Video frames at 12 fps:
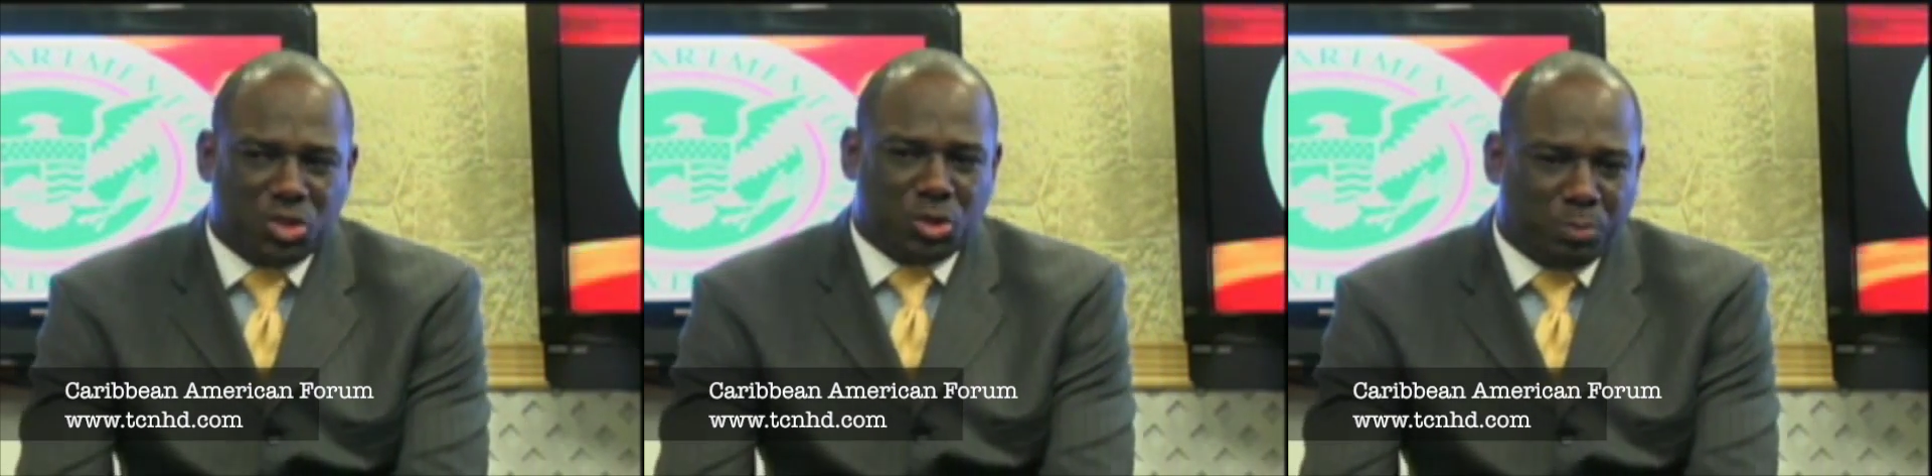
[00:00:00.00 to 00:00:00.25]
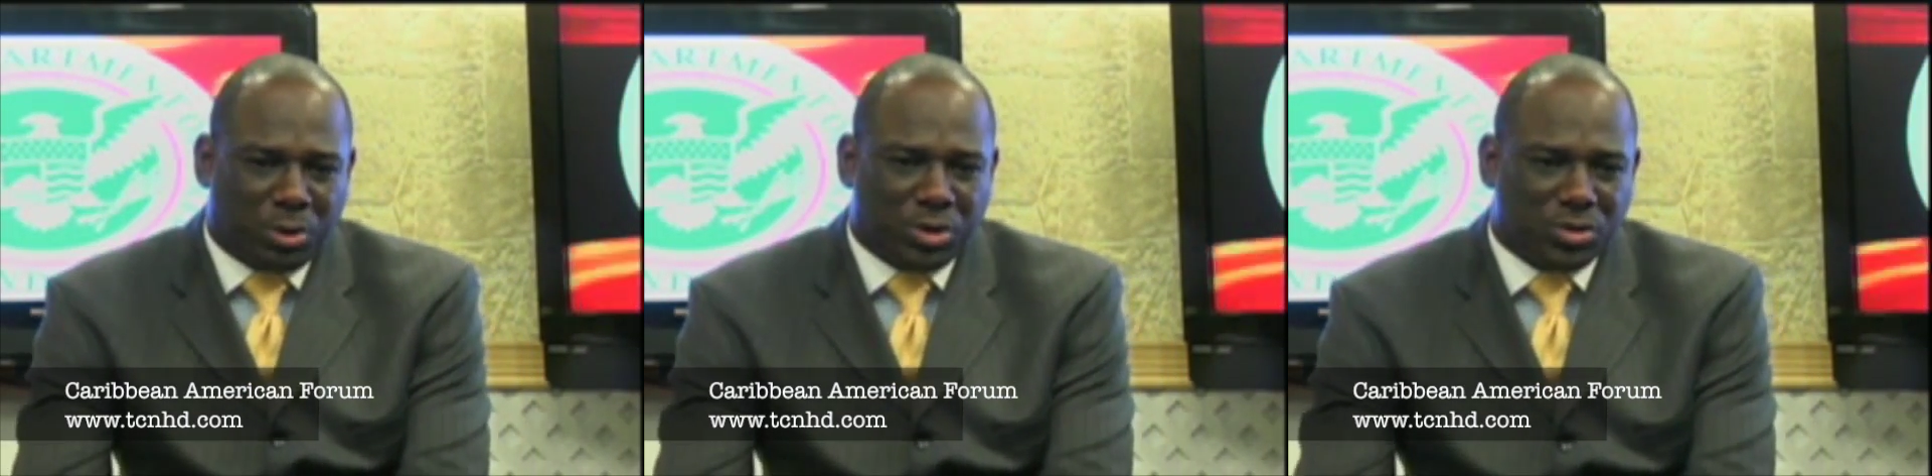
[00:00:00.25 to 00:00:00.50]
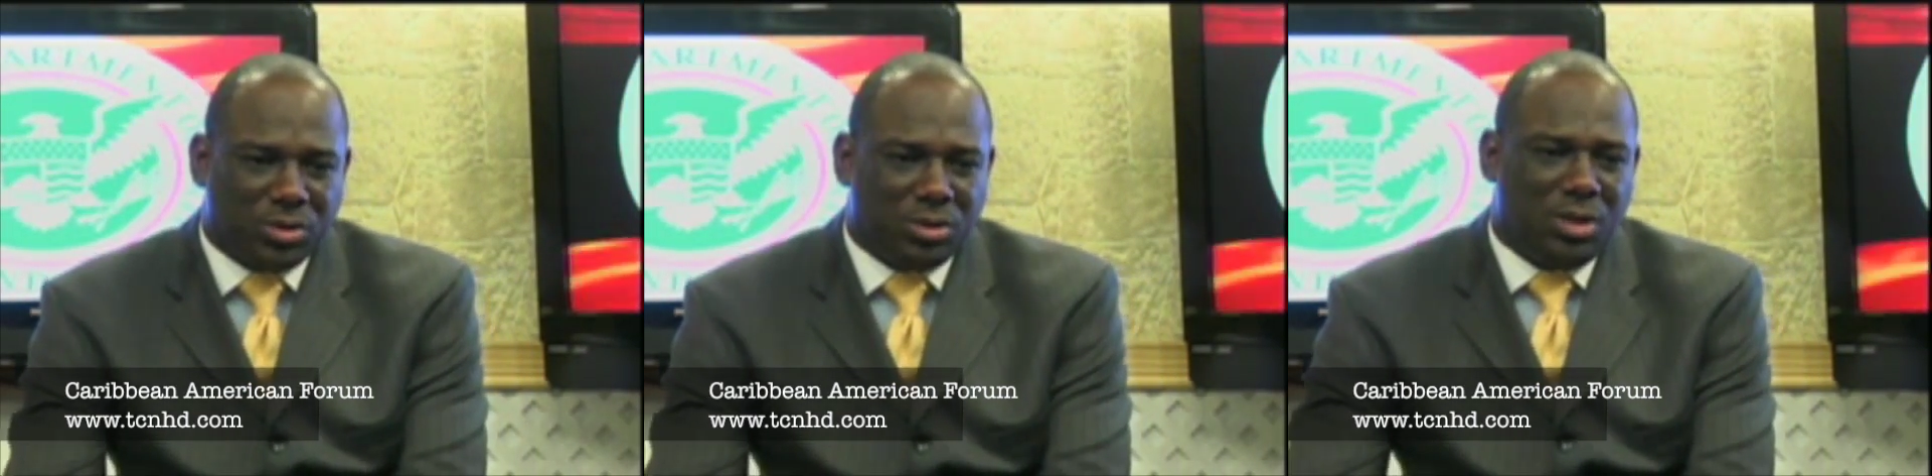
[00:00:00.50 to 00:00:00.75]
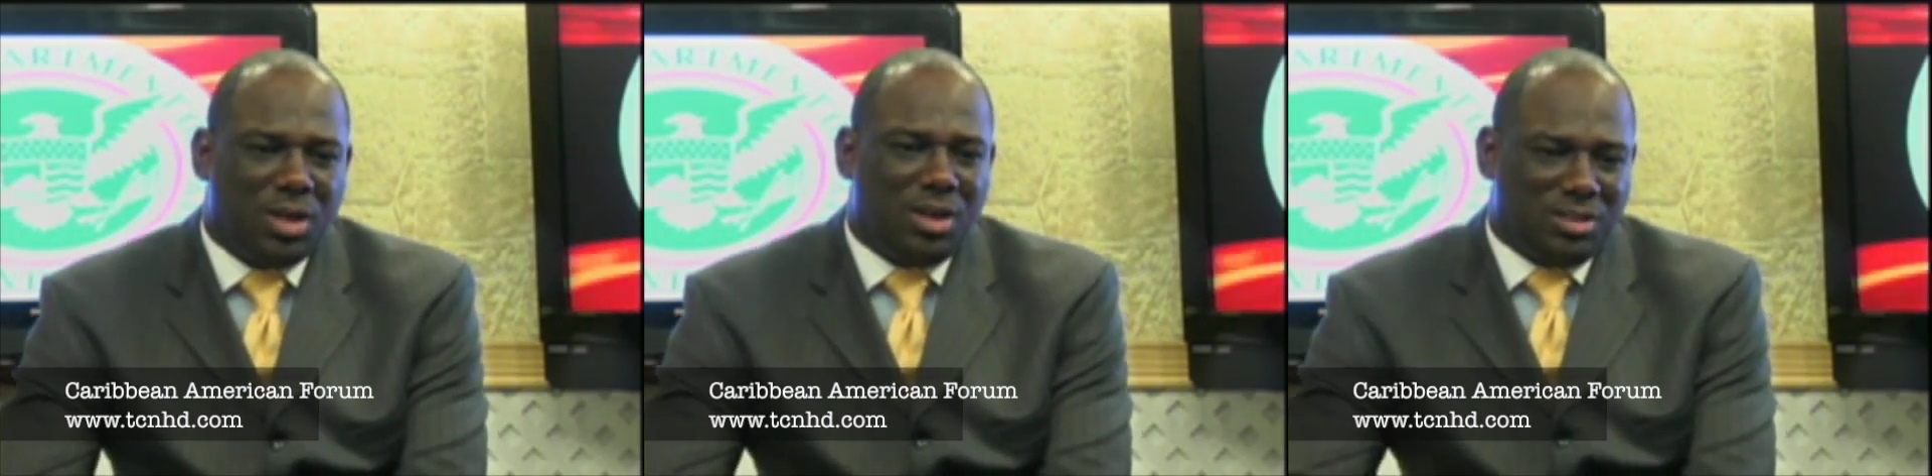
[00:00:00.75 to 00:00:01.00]
person
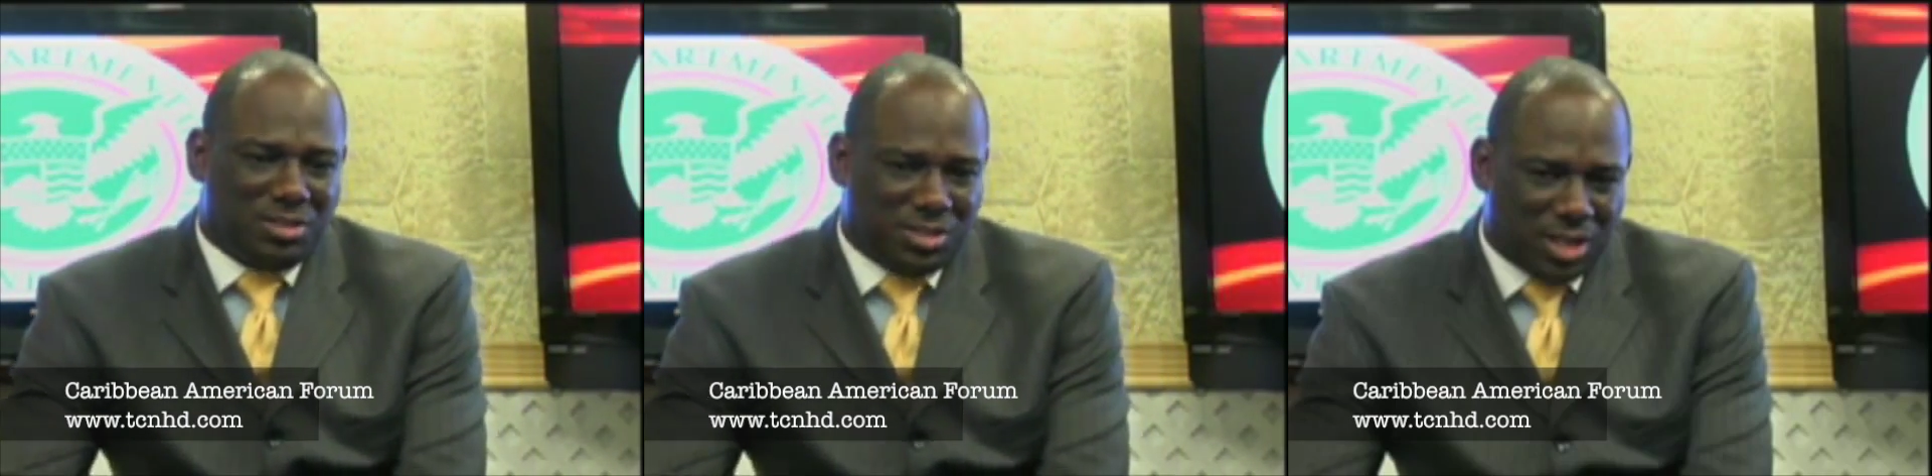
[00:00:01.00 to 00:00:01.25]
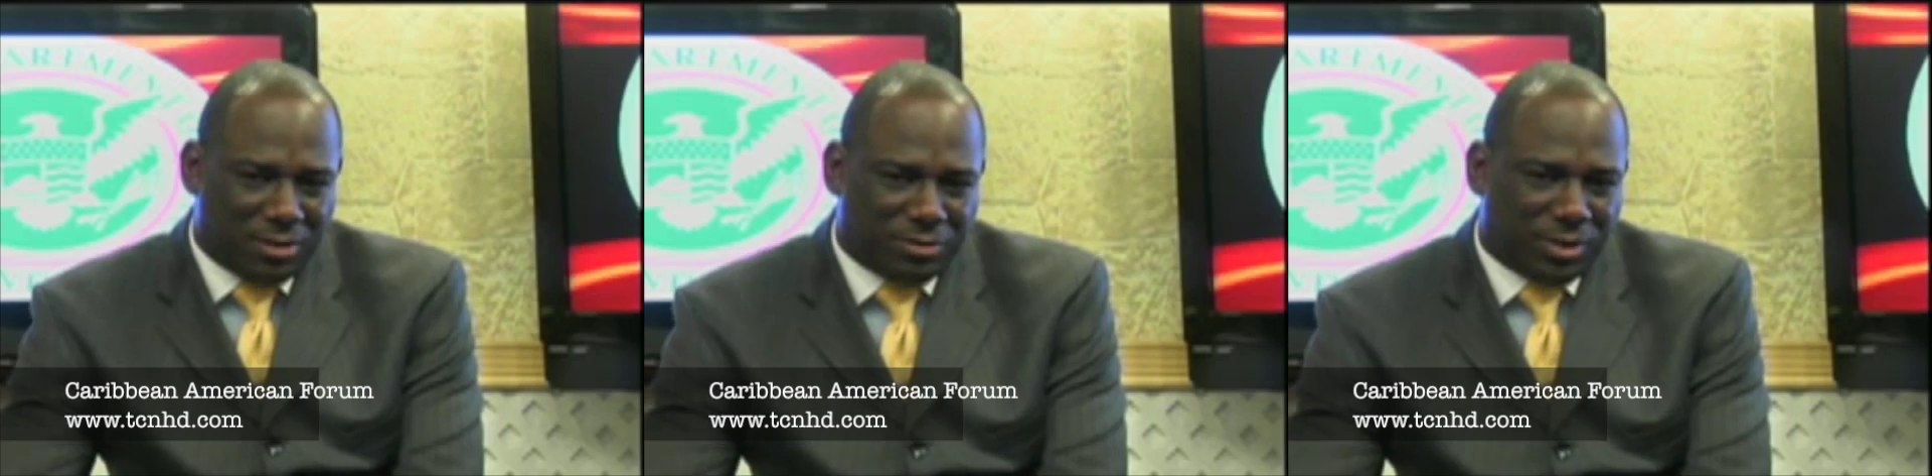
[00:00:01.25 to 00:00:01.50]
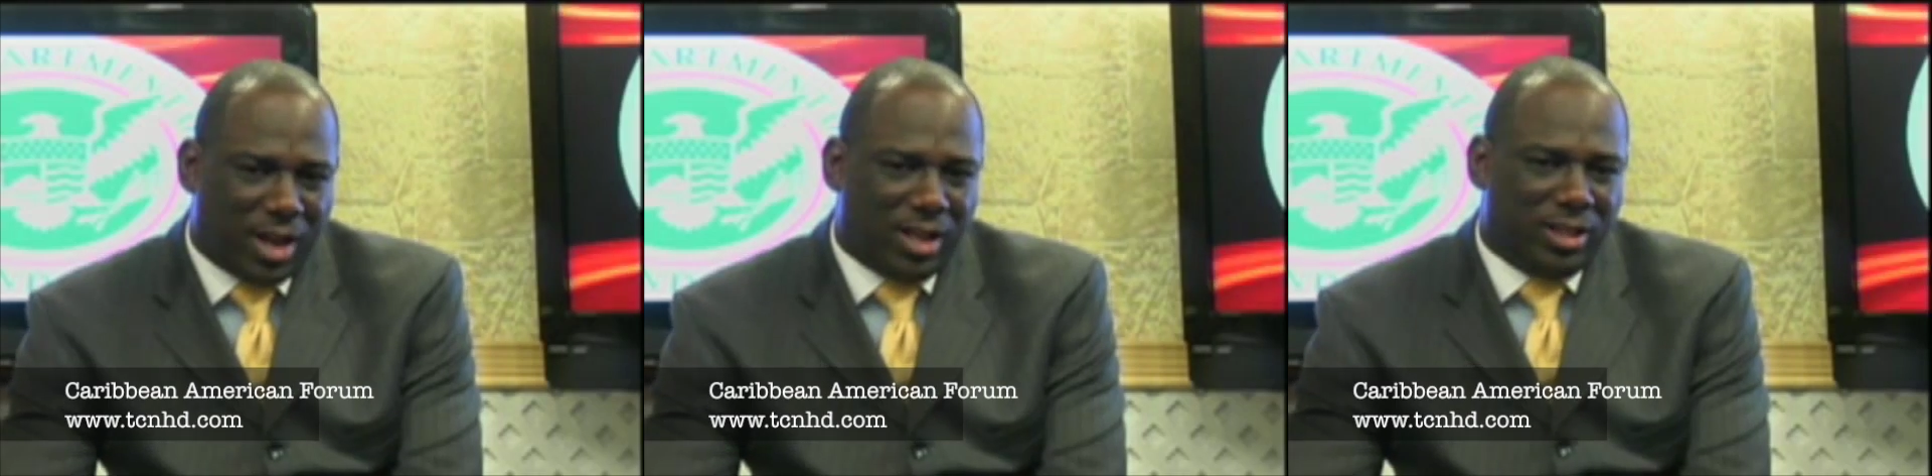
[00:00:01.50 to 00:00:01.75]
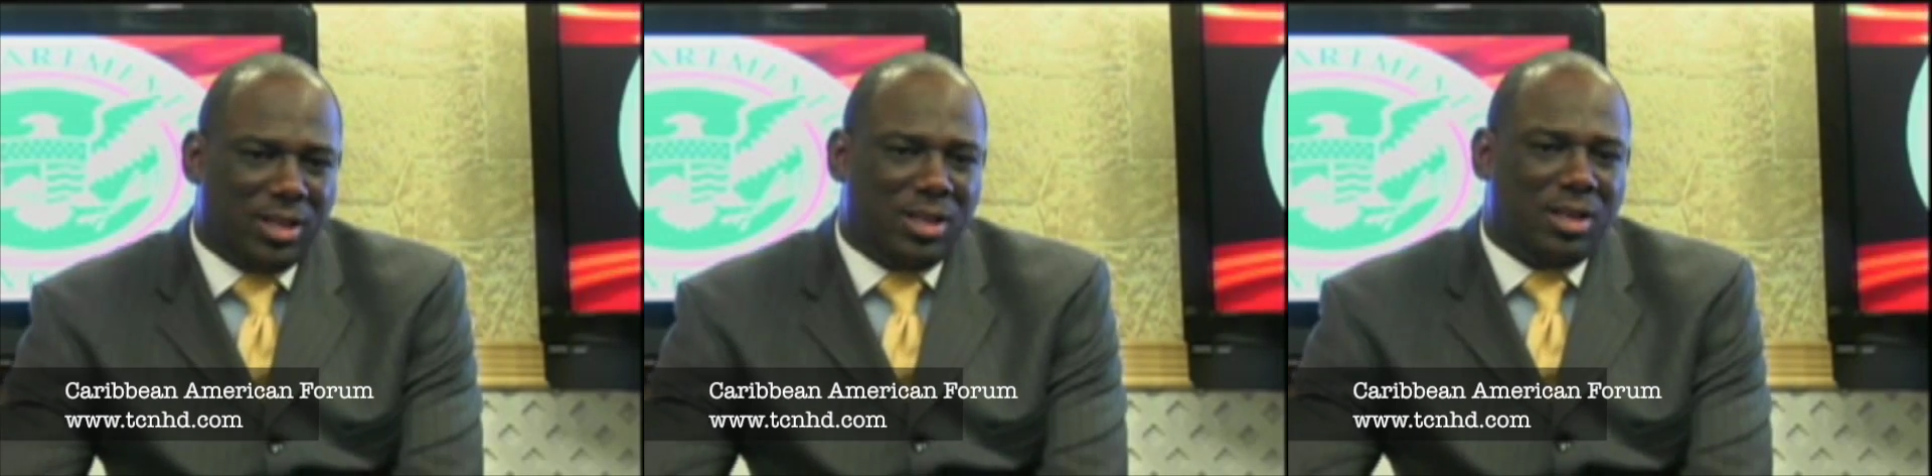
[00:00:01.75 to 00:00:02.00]

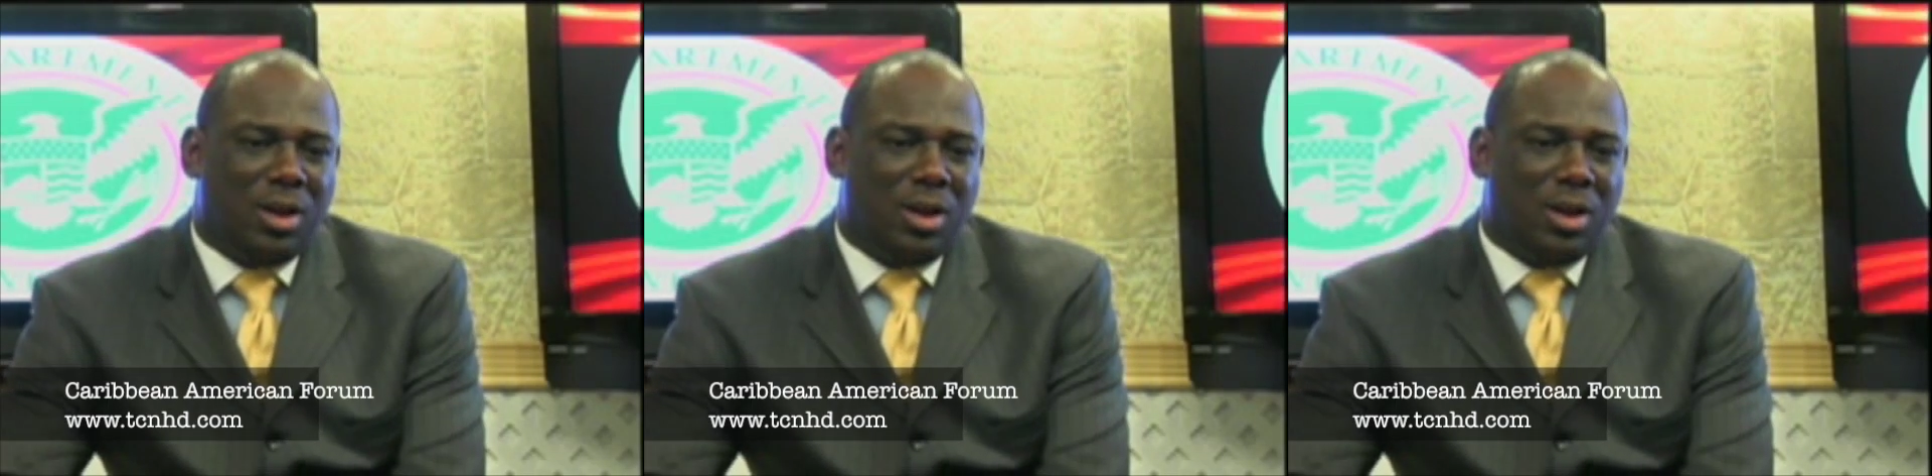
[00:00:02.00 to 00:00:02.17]
definitely